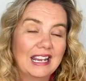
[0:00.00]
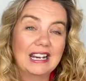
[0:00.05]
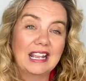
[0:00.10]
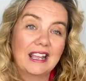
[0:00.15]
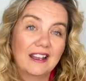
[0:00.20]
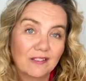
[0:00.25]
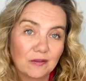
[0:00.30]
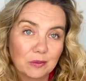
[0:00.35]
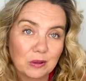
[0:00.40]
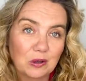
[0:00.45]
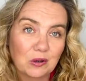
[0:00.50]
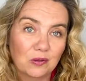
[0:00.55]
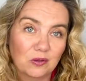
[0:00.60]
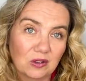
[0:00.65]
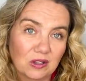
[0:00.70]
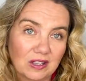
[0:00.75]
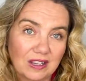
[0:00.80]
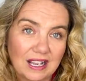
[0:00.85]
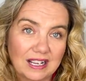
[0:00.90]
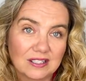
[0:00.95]
and have been over
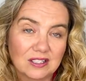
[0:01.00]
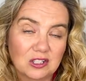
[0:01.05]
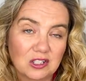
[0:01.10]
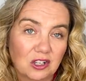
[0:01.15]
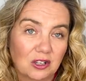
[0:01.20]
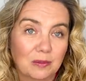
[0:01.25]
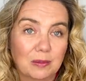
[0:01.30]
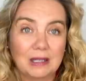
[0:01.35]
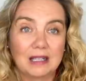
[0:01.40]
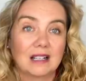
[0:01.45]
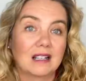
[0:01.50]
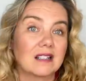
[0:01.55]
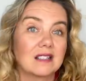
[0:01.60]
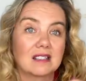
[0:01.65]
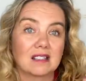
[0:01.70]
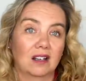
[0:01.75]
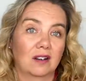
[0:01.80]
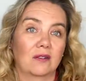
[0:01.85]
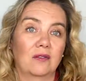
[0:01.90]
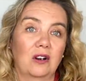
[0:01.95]
the last year because
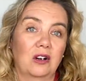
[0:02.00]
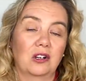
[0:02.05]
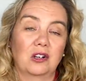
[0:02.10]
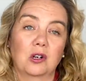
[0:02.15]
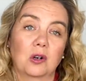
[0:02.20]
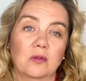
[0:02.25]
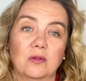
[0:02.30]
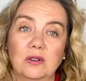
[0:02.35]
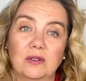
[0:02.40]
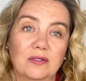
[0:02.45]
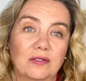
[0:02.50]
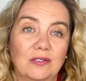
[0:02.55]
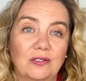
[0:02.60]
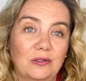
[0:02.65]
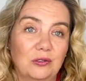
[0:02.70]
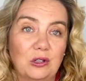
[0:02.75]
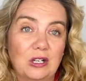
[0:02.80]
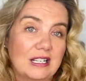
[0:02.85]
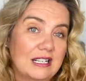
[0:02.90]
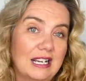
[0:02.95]
of our
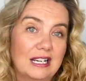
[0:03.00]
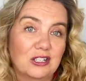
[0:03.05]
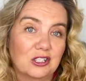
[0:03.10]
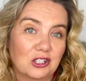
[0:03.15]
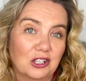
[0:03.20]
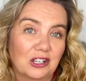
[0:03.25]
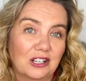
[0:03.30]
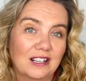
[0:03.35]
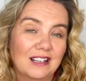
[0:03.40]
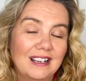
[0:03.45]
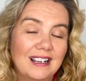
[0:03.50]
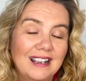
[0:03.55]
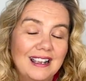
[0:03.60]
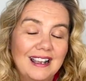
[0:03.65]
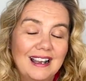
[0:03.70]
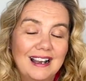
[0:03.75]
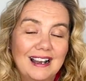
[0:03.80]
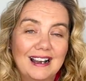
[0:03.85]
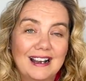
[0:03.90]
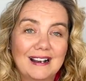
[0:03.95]
COVID-free nature.
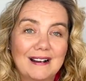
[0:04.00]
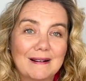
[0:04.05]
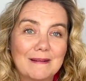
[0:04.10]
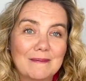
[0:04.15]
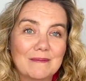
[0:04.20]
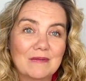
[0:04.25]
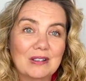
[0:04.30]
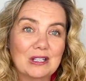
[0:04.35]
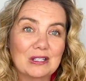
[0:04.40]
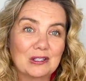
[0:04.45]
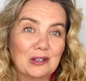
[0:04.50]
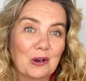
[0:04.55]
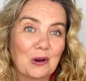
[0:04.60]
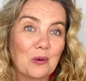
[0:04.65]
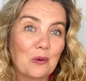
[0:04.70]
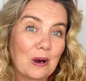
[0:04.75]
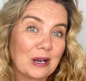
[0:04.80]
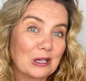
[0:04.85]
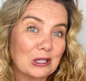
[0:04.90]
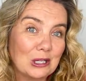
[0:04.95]
So
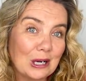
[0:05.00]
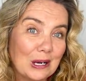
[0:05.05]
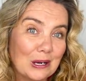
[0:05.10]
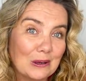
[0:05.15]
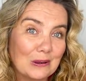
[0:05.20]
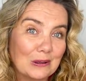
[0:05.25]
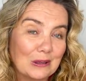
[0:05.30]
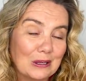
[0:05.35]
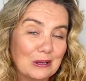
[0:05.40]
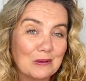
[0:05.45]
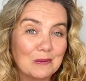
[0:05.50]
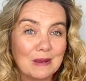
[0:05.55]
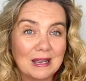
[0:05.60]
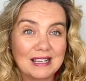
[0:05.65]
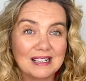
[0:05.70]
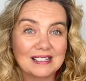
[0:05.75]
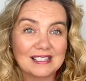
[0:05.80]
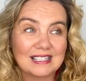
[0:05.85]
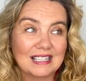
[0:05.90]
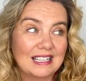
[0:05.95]
watch out, you
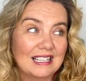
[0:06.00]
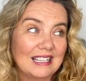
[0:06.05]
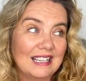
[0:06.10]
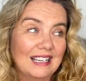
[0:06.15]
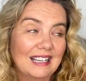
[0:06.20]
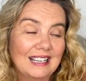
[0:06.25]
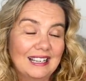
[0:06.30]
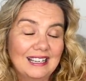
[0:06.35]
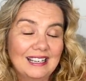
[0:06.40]
may see